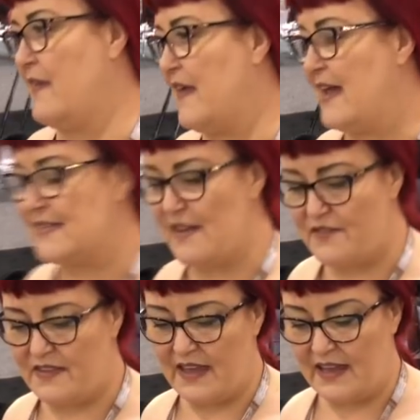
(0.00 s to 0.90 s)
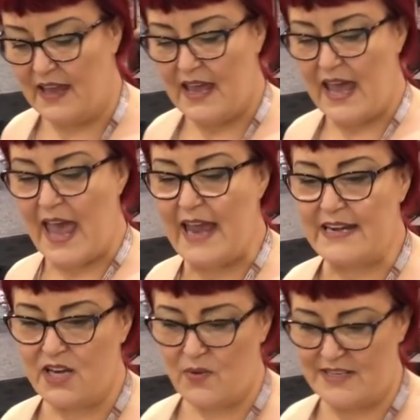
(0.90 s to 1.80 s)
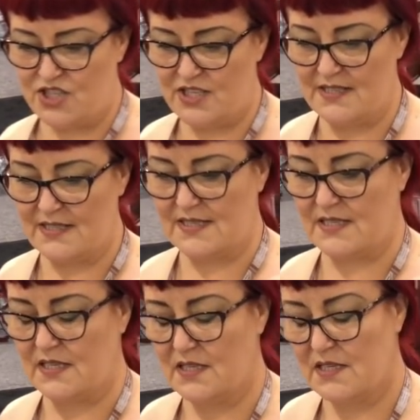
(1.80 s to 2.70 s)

that is everything. Any questions?